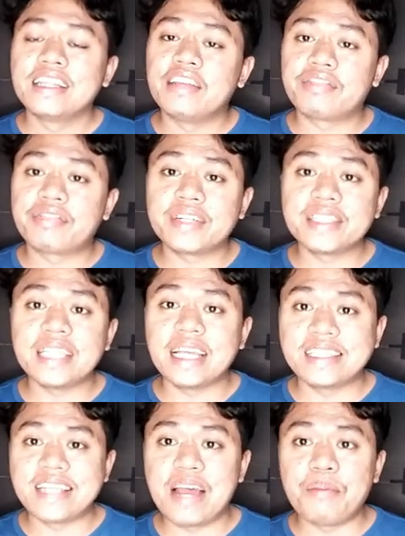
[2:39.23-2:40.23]
The first
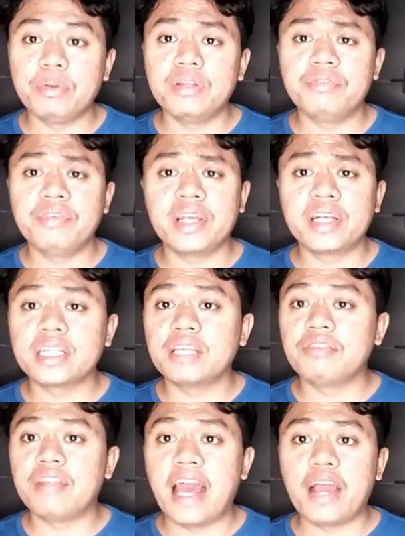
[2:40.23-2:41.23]
example of
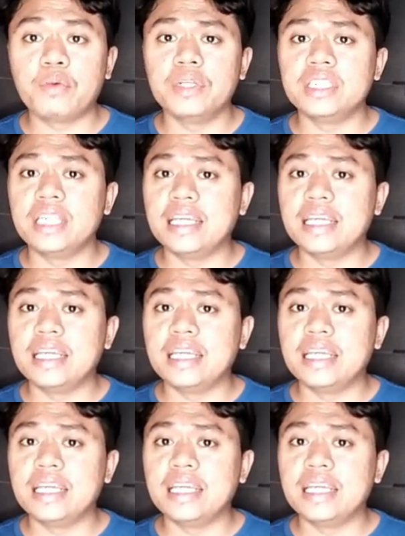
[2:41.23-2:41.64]
figurative language